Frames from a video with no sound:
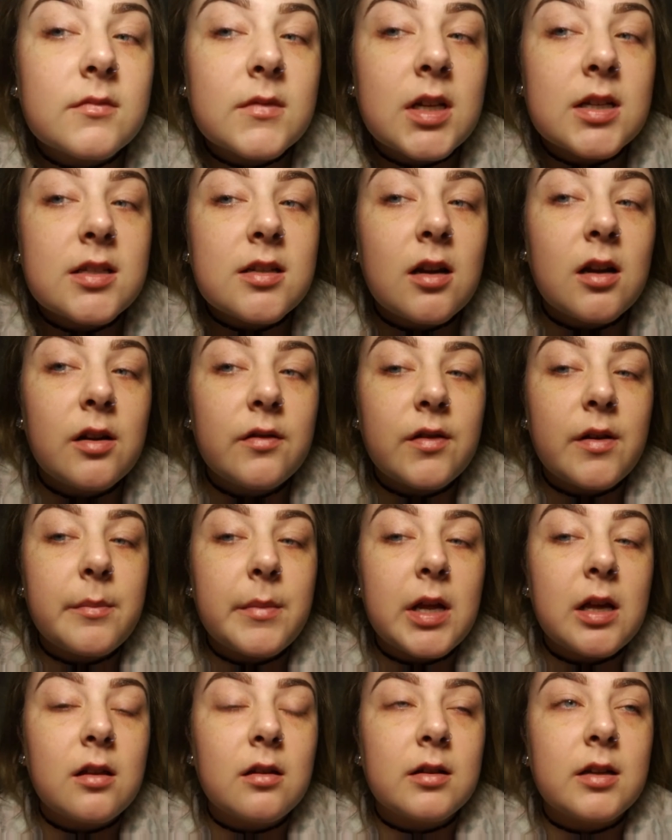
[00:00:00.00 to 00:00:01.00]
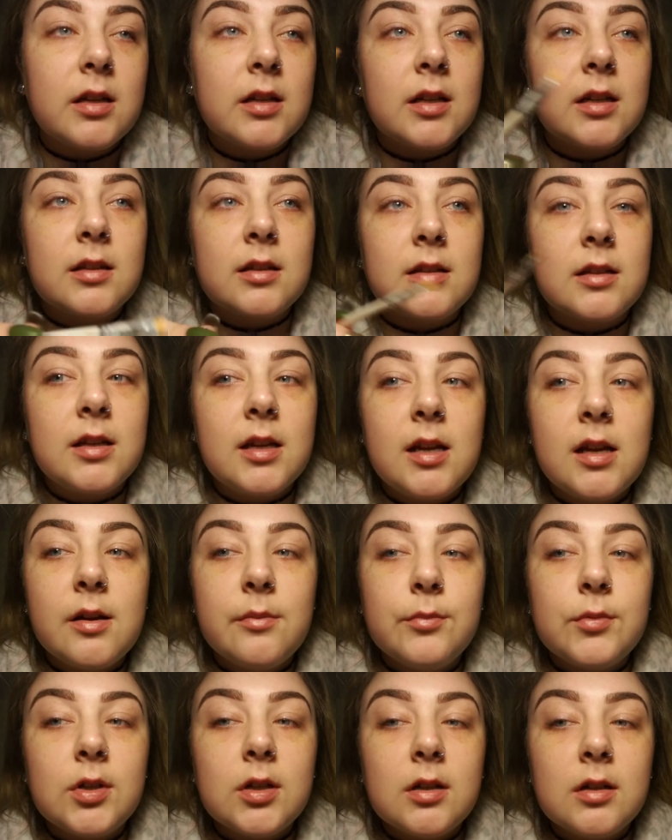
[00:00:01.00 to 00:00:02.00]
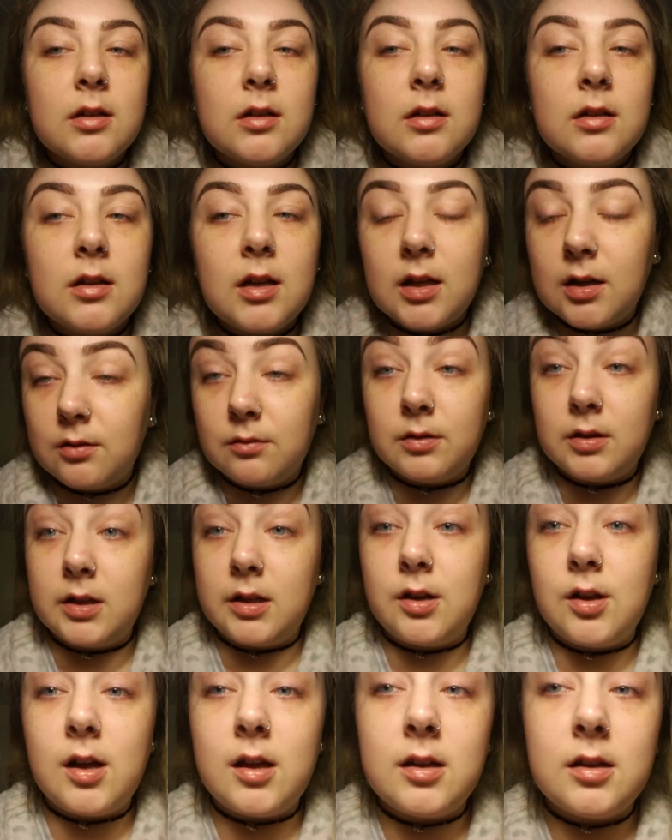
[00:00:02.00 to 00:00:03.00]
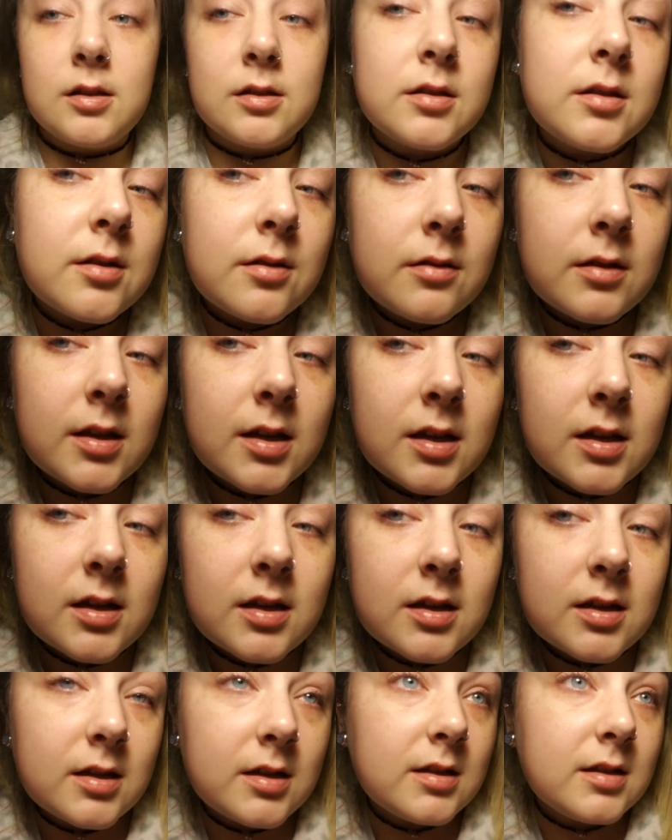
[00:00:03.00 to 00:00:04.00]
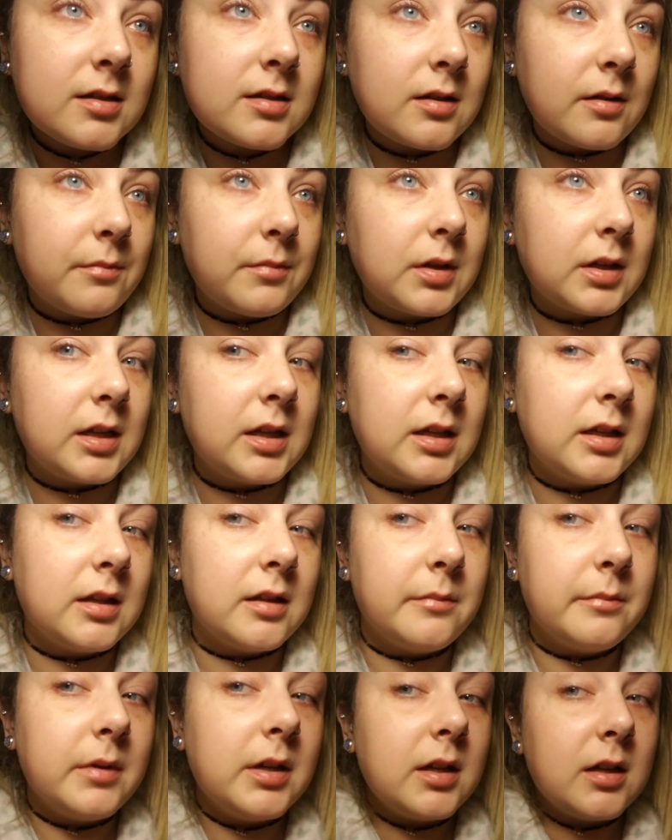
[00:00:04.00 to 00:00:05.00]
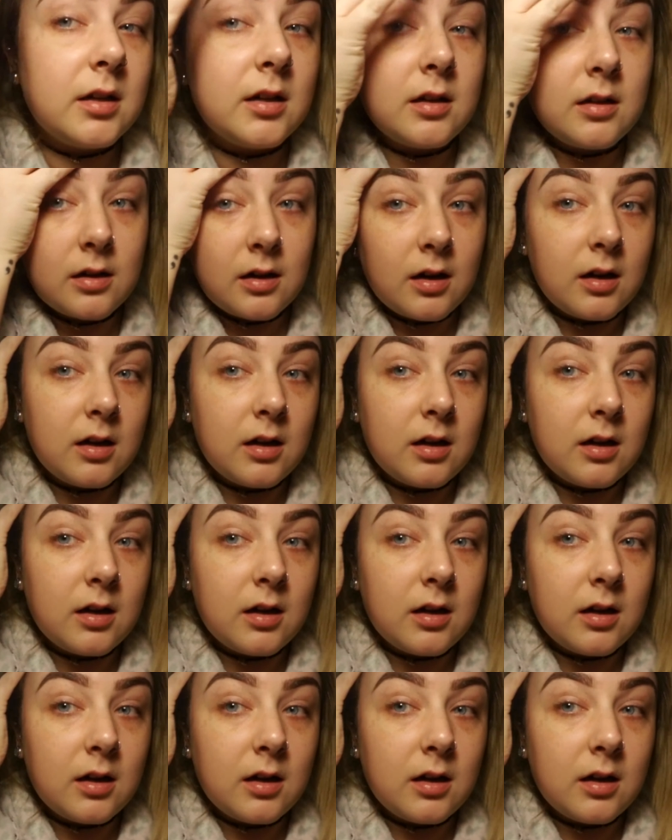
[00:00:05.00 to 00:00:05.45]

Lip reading: sorry if I'm not looking at the camera. I don't really know how to do this, so I'm looking in the mirror.